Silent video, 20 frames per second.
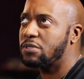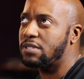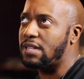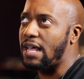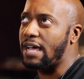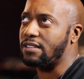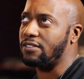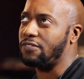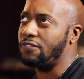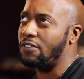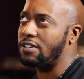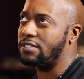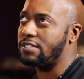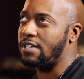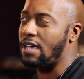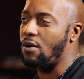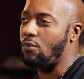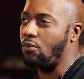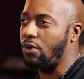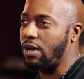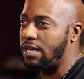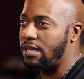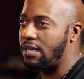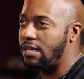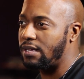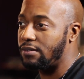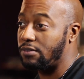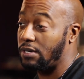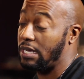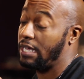was like the first album where he
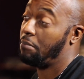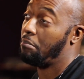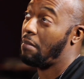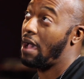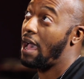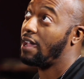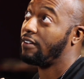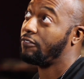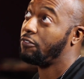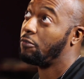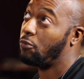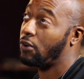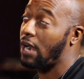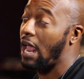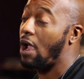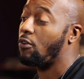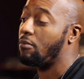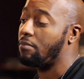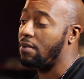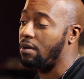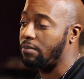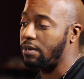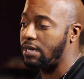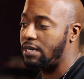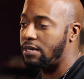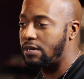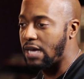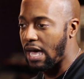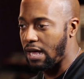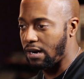kind of
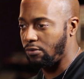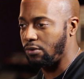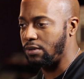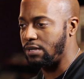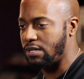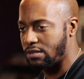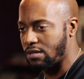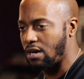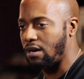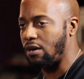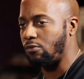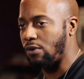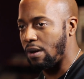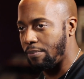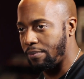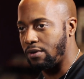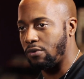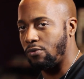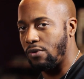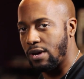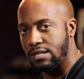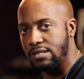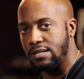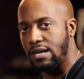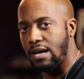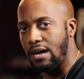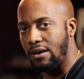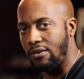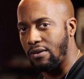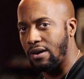really started repping the West
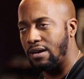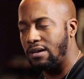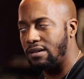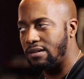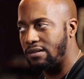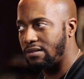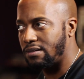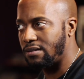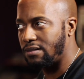Side, right?